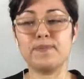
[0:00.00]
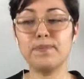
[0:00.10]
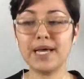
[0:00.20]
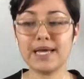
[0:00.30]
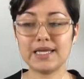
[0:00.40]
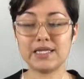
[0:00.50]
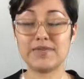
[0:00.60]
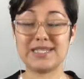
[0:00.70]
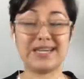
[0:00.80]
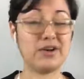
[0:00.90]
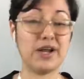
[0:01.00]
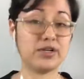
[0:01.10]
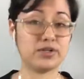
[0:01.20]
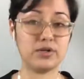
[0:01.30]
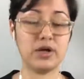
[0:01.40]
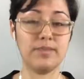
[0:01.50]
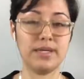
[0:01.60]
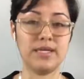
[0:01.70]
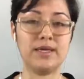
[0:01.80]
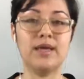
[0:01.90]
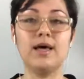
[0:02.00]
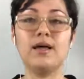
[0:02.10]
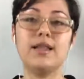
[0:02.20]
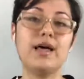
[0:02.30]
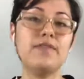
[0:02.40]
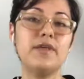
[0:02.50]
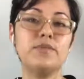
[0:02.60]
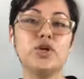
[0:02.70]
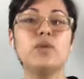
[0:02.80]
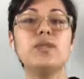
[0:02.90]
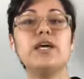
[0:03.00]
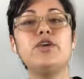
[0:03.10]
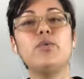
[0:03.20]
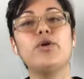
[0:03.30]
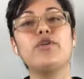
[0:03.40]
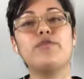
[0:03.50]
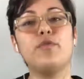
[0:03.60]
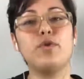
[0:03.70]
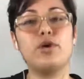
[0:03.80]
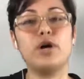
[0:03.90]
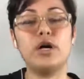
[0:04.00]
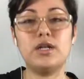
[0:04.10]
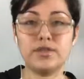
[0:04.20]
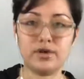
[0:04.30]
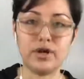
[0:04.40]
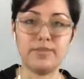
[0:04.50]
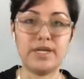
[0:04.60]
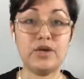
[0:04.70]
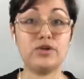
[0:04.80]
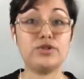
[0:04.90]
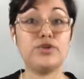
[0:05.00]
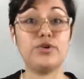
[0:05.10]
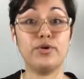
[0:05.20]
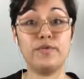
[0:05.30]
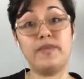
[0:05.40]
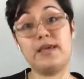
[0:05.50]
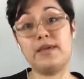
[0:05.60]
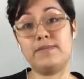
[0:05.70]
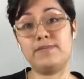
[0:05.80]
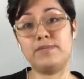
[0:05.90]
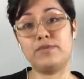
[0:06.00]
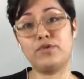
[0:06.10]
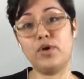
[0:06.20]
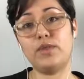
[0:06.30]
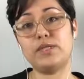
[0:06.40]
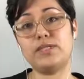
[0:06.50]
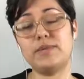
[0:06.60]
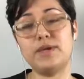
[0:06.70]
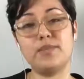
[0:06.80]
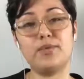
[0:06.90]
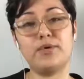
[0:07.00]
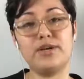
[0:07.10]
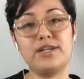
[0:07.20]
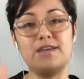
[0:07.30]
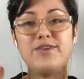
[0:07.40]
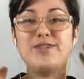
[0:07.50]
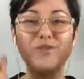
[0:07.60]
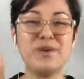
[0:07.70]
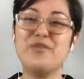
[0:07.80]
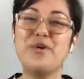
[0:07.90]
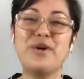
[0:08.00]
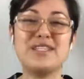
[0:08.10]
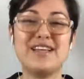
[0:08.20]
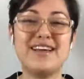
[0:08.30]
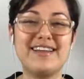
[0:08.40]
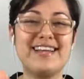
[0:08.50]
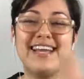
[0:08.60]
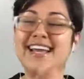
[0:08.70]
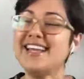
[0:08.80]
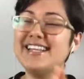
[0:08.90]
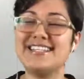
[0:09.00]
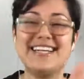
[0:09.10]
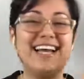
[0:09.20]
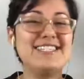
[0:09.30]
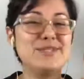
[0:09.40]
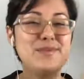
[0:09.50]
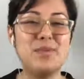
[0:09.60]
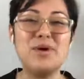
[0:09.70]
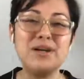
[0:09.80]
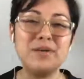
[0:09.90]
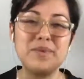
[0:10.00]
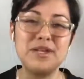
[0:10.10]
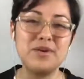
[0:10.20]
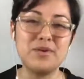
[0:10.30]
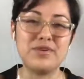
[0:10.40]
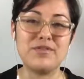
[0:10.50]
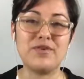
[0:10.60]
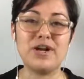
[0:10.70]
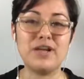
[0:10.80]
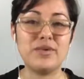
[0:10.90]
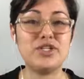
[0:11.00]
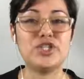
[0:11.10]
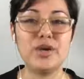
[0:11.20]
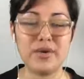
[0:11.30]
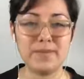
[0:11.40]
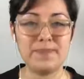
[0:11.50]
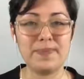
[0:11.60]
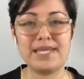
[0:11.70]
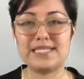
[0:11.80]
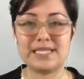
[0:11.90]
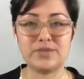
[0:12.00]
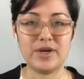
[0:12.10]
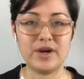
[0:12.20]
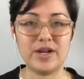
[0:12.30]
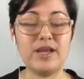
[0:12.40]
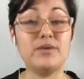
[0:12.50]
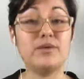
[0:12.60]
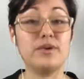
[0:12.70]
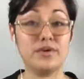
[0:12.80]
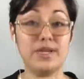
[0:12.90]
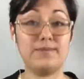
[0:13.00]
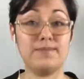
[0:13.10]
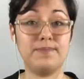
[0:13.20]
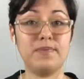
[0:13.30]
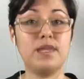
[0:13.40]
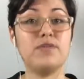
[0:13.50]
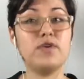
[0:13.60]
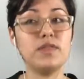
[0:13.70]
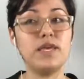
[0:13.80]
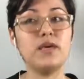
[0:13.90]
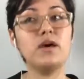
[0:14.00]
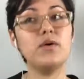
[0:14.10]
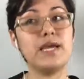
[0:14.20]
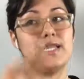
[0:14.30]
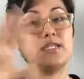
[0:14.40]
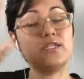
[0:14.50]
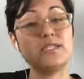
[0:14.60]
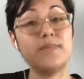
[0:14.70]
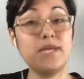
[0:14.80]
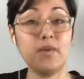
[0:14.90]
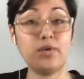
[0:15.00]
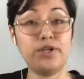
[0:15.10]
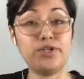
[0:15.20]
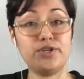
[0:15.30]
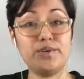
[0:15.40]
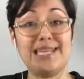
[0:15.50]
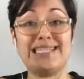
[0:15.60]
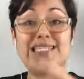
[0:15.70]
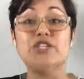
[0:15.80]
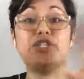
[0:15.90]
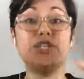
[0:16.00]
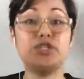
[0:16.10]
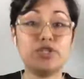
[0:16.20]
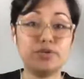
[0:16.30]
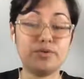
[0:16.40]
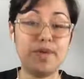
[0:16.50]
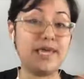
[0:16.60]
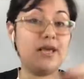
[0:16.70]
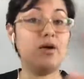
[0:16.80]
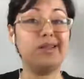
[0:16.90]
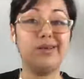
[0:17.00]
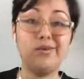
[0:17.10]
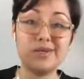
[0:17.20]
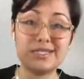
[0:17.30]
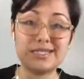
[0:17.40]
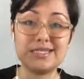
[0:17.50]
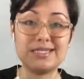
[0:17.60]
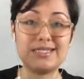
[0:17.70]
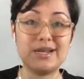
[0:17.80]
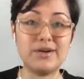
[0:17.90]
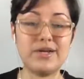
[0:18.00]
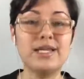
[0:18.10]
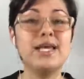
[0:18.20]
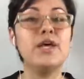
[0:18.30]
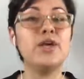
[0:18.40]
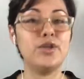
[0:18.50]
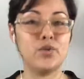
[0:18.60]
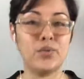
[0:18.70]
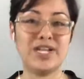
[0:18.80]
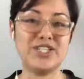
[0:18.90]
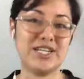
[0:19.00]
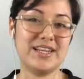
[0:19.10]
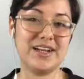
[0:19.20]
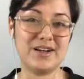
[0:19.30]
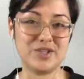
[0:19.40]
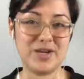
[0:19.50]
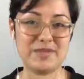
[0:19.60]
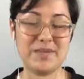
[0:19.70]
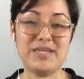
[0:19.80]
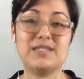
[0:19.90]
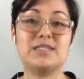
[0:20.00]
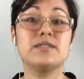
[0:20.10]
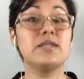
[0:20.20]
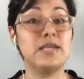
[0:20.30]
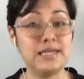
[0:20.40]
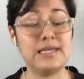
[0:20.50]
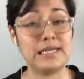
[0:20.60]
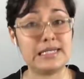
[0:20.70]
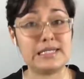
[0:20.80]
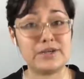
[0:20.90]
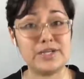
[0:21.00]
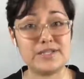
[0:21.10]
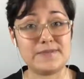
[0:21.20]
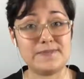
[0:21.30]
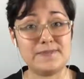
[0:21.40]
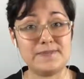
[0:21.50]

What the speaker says: But if it's an international company, a lot of them don't let you work for another company or do your own thing. So this is something important. If you just want to focus on, listen, I just want one company to work for and I want to show up and teach my heart out, great. If you think, okay, this is something I'm going to do in addition to making online courses, etc., you want to check the contract because it is serious.